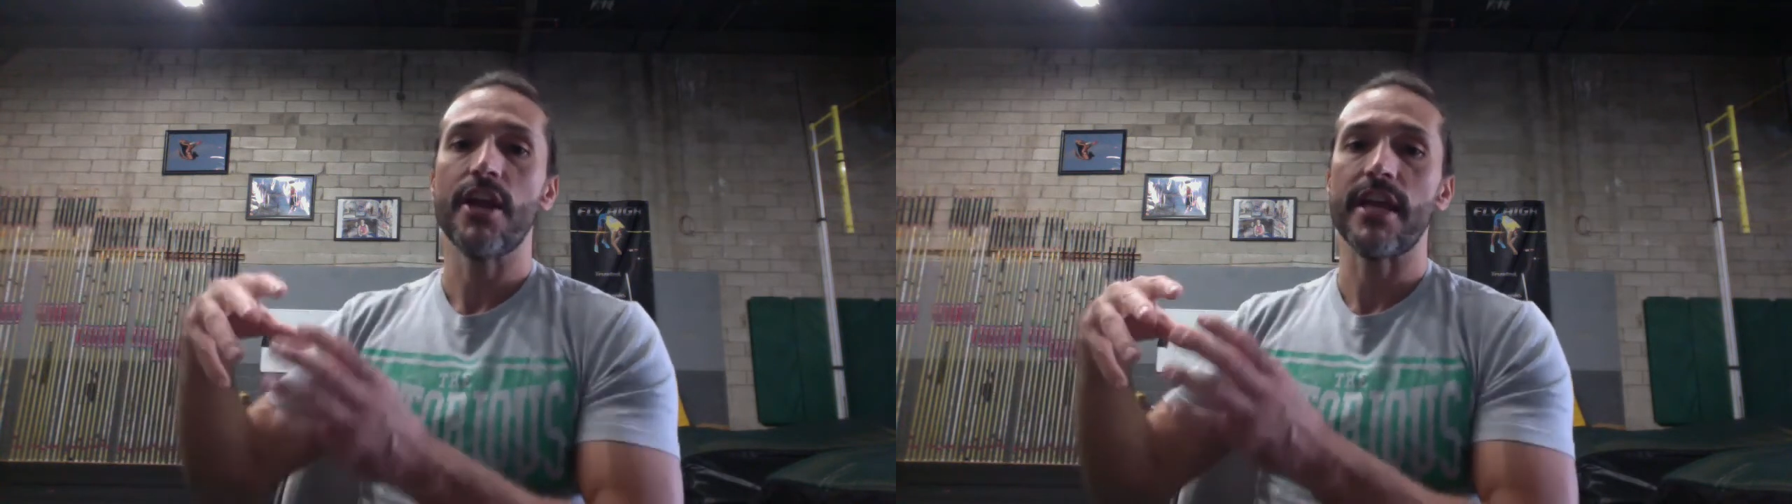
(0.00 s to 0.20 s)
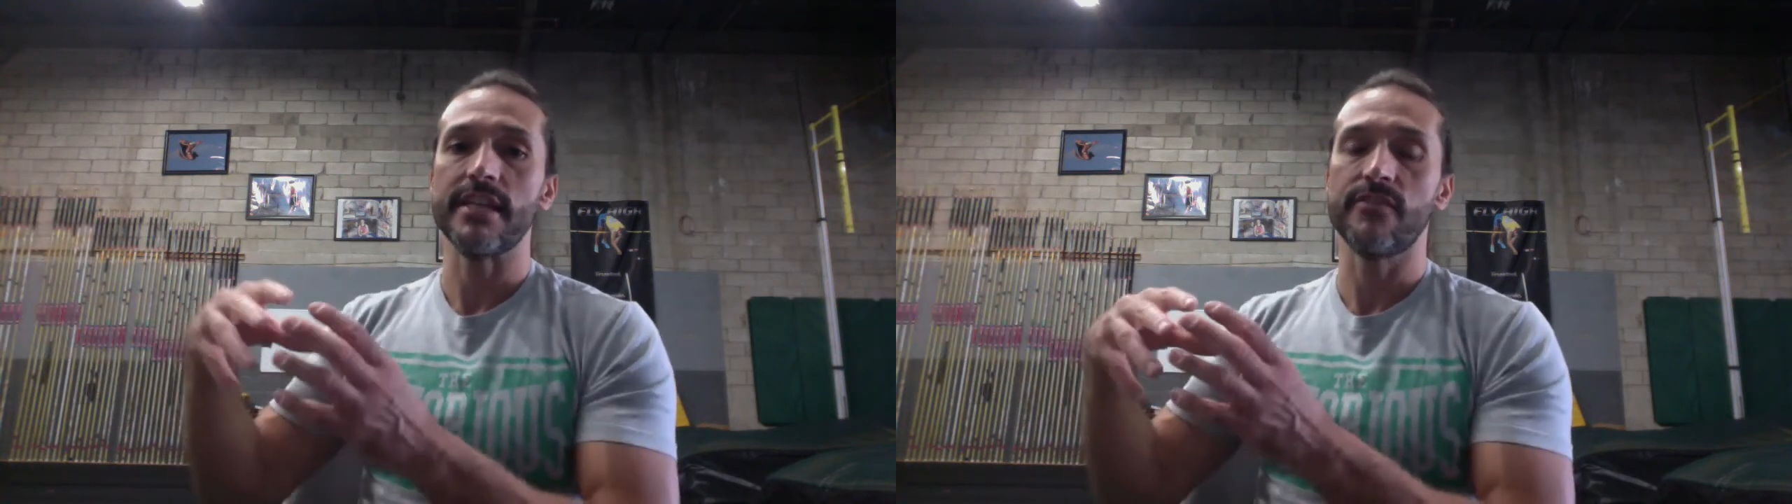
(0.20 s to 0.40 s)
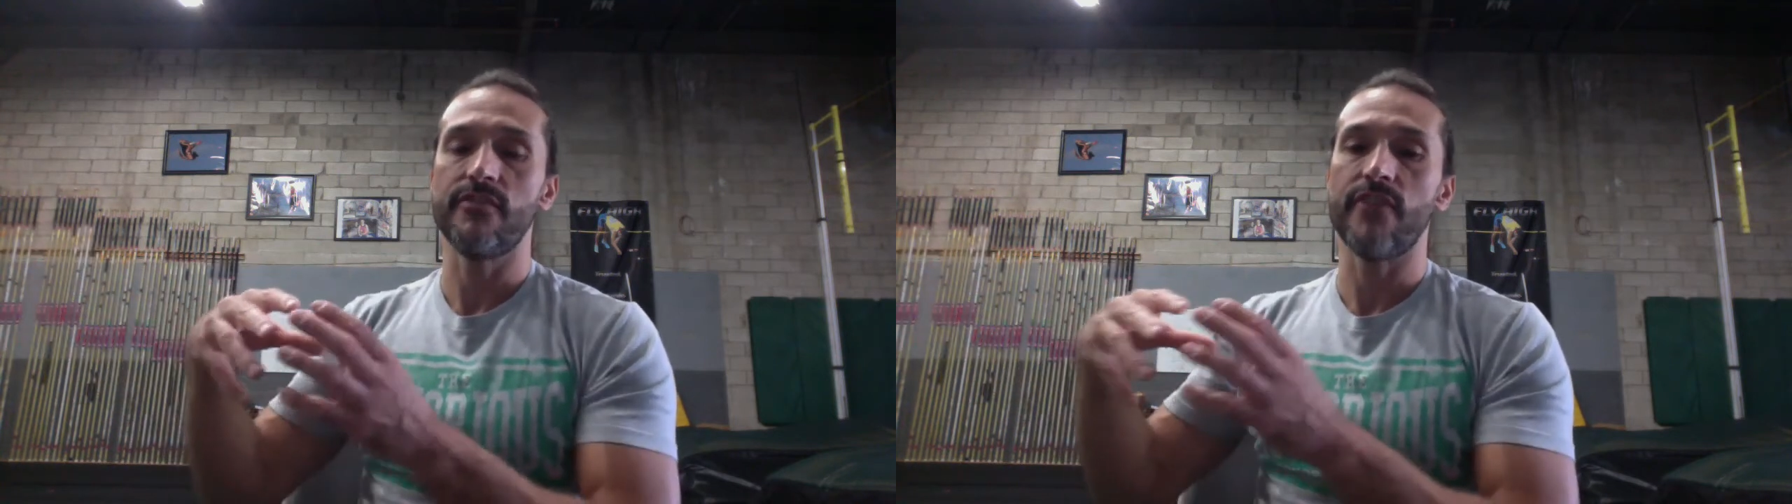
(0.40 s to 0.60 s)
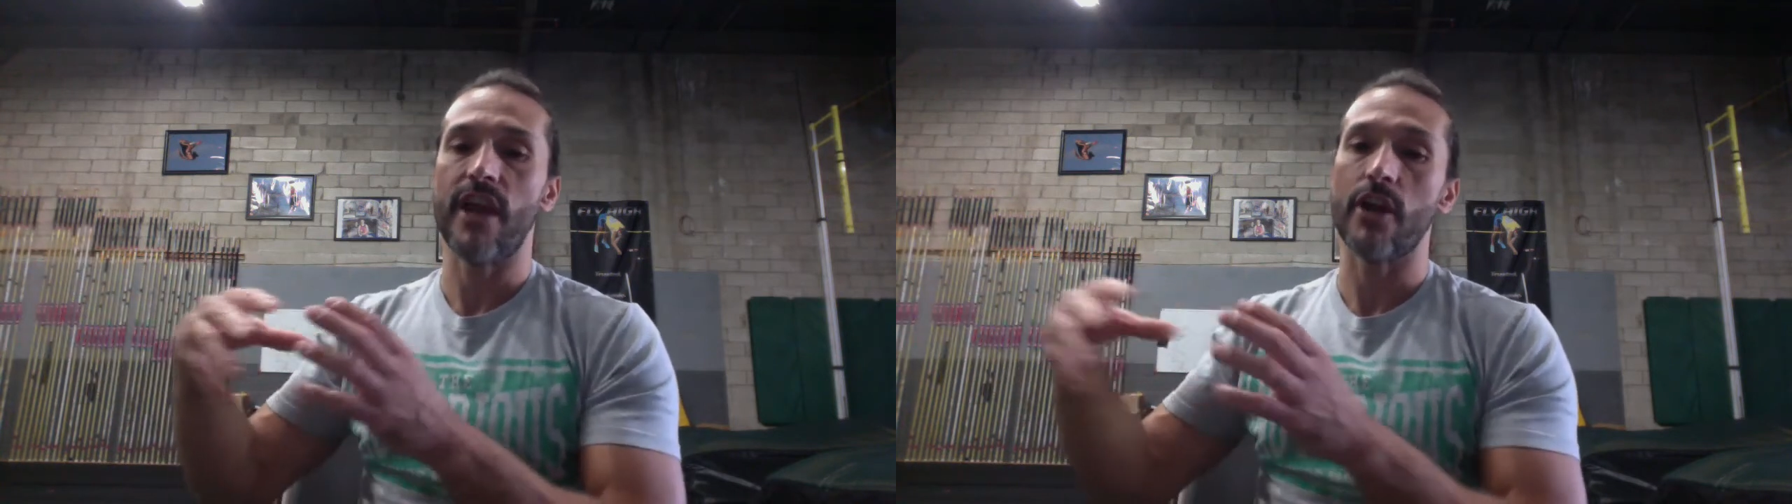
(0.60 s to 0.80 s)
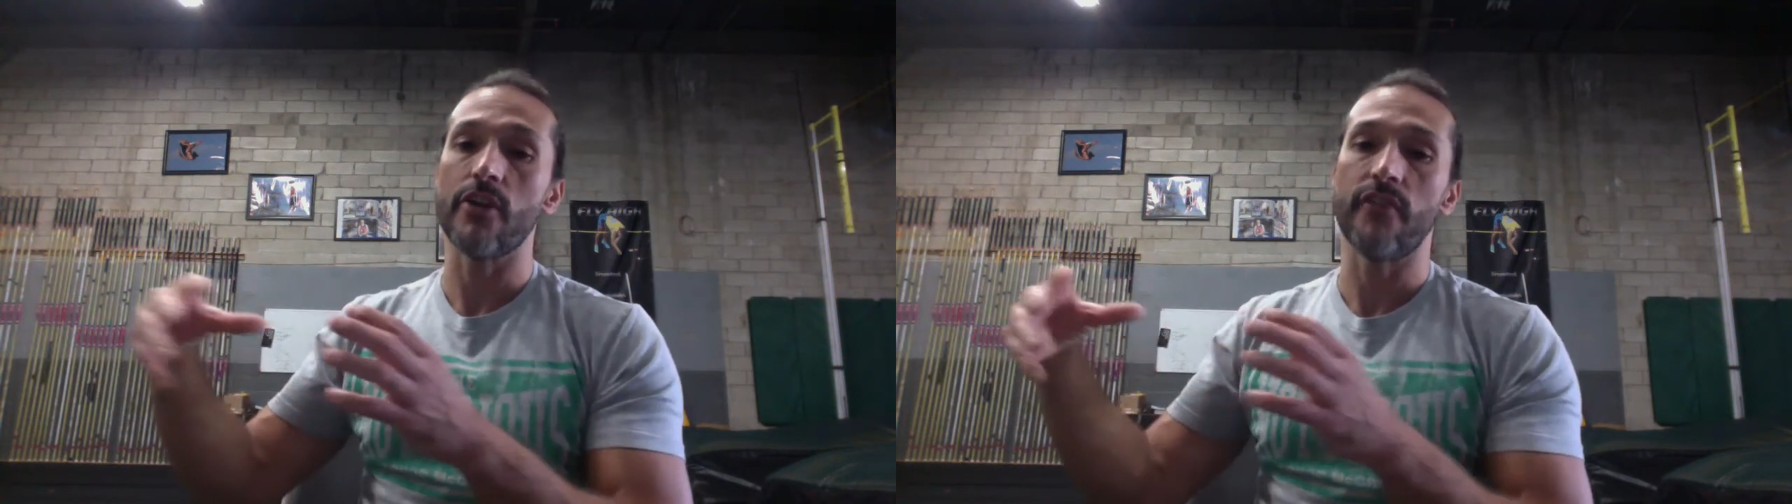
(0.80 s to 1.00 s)
is
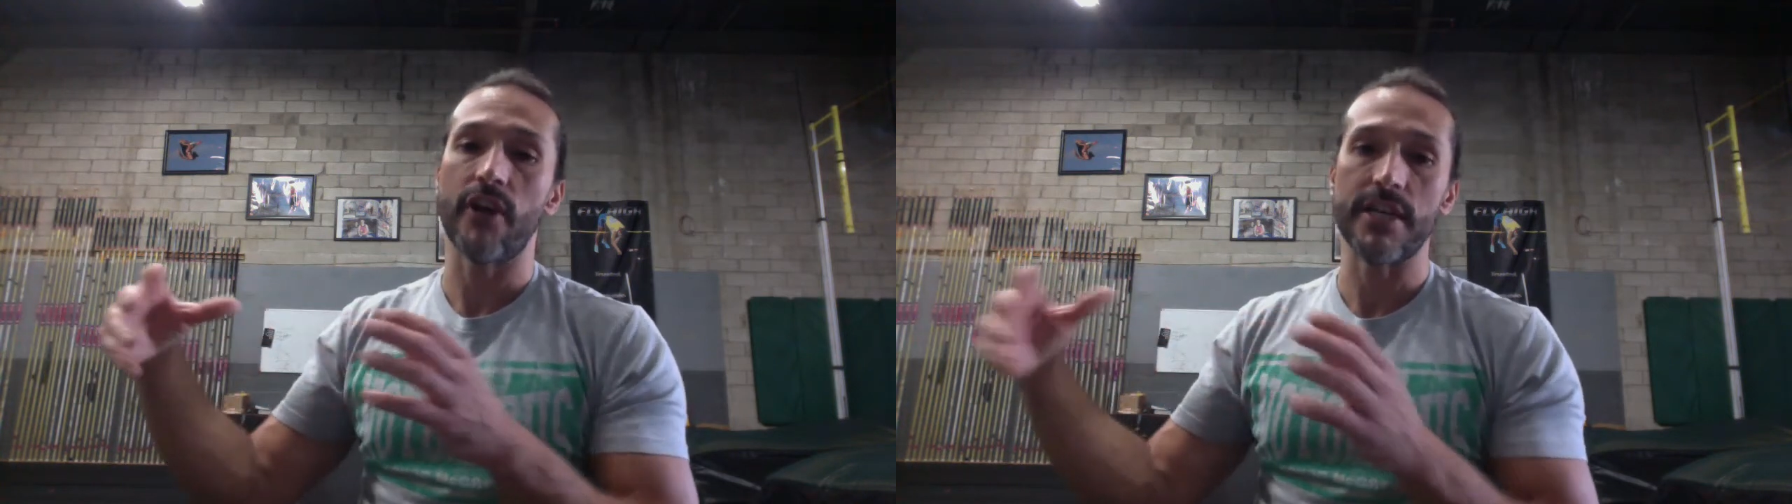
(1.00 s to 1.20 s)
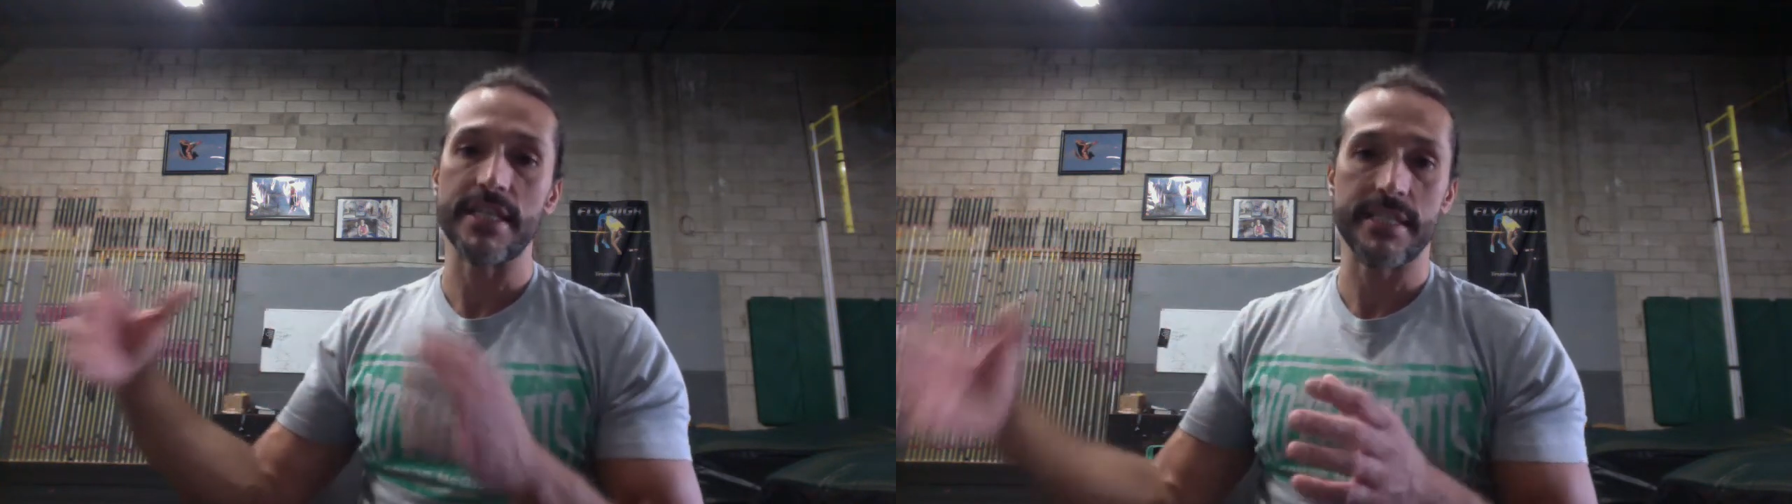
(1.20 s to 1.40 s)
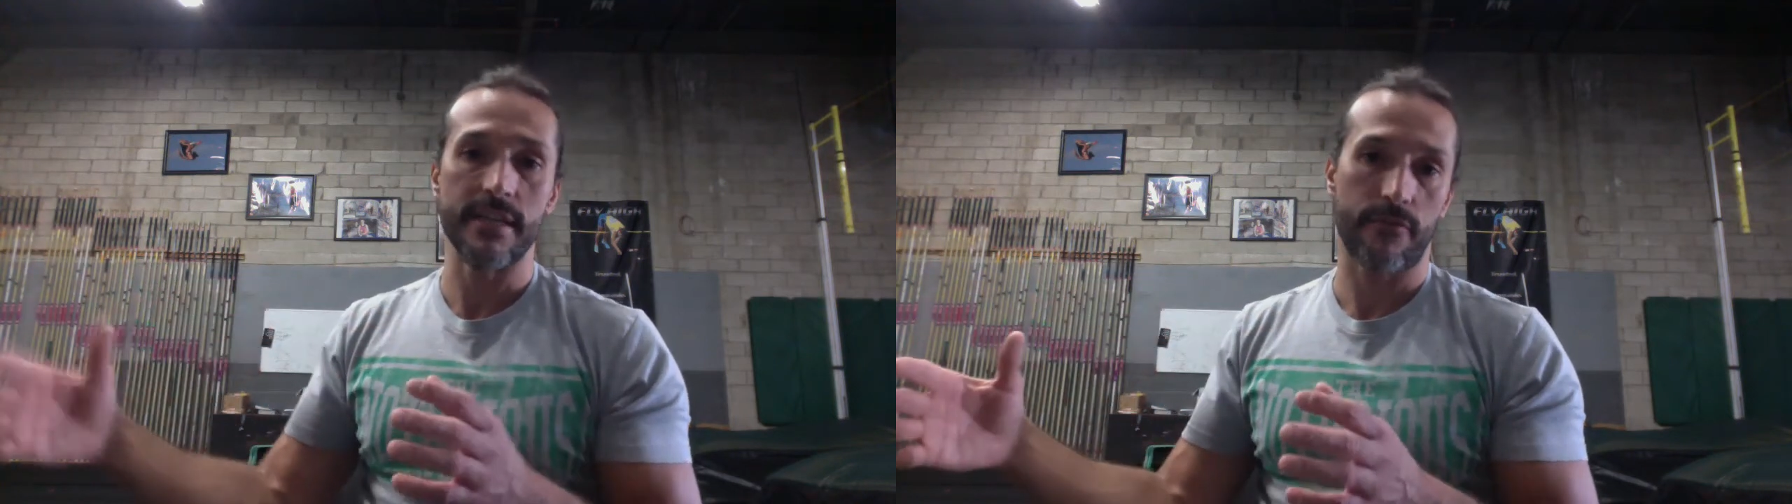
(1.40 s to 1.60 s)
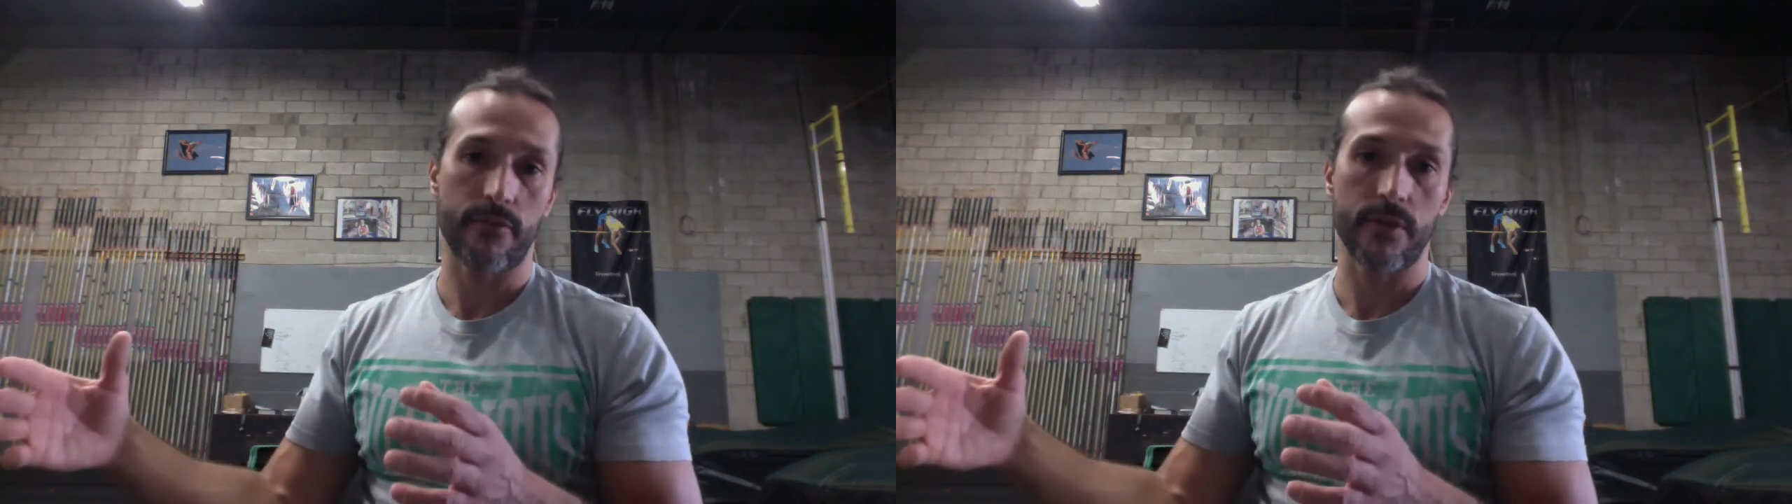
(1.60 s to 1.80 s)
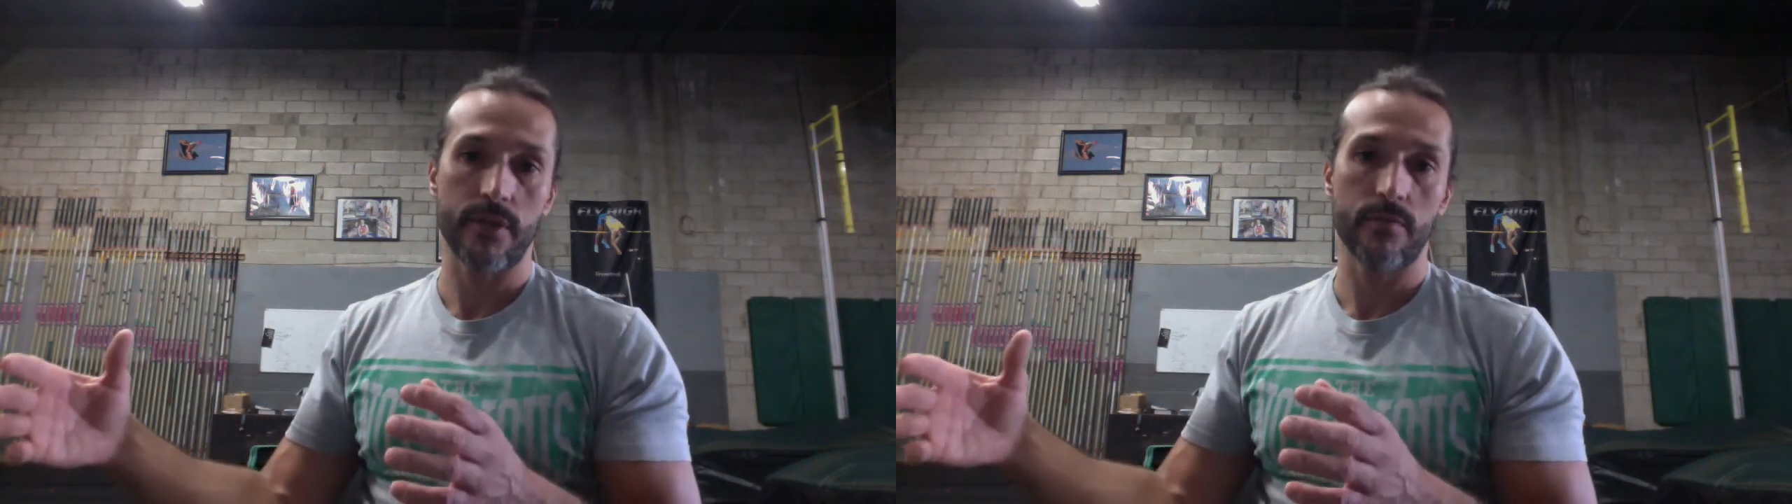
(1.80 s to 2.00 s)
very, very
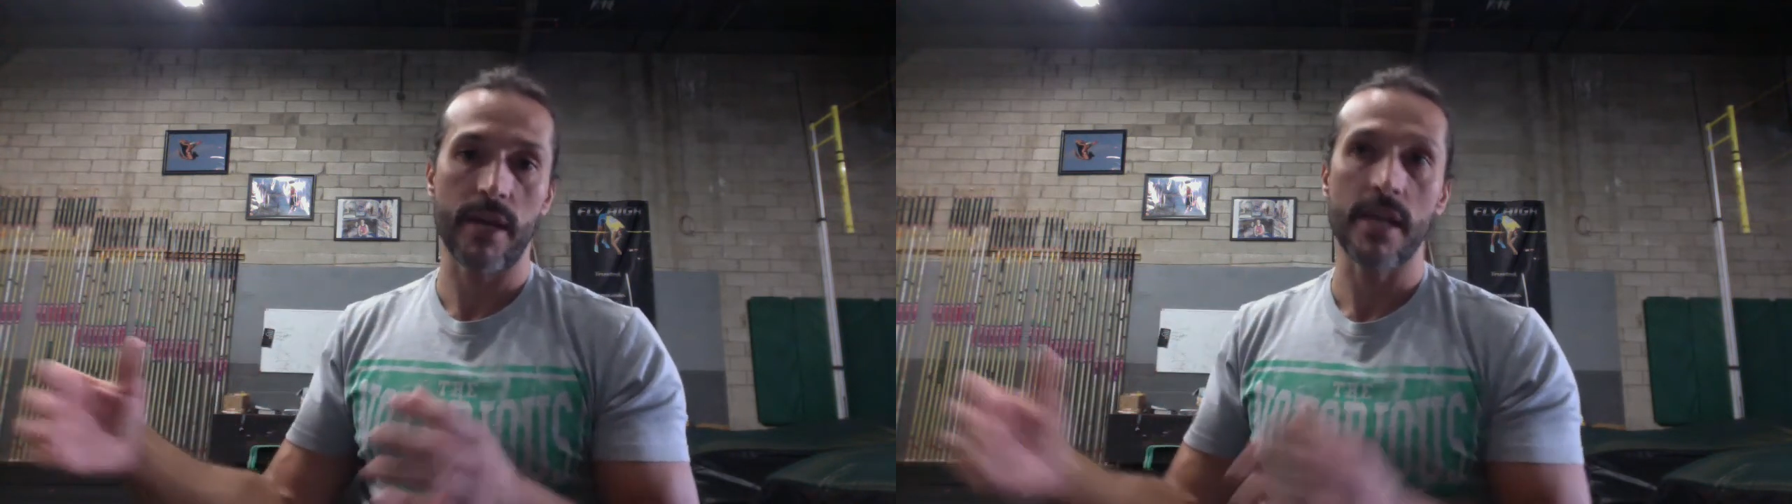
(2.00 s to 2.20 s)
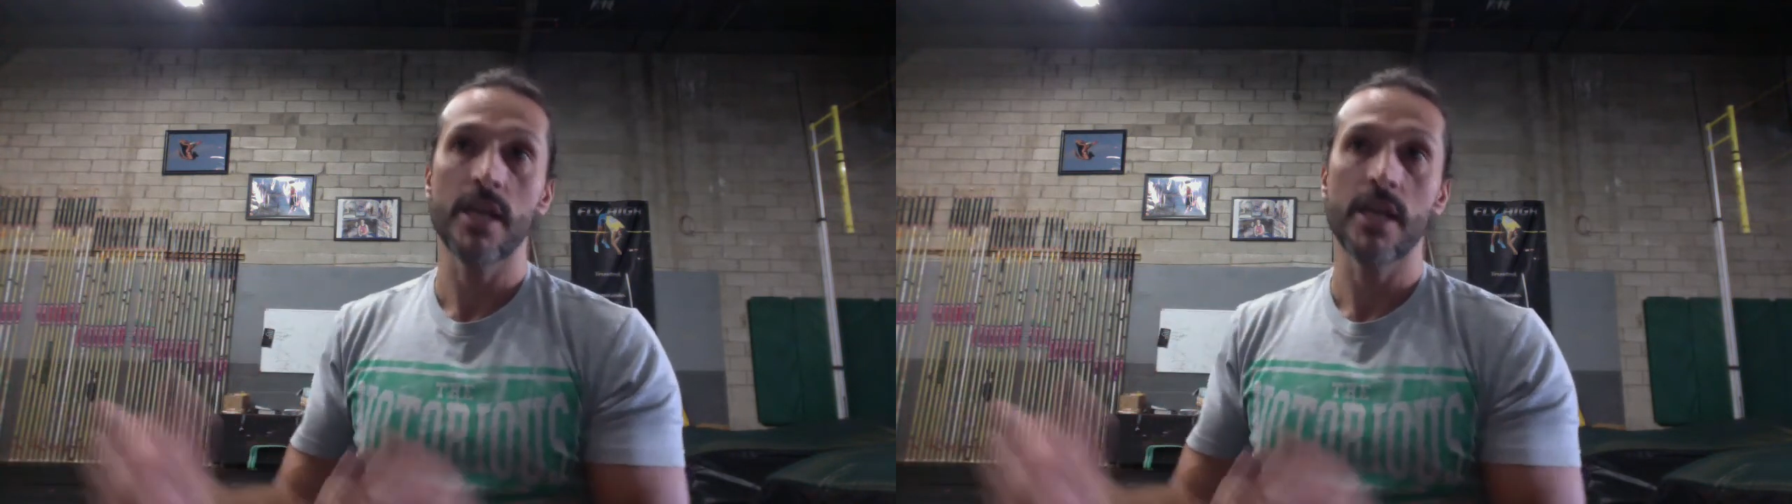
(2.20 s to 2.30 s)
different, right?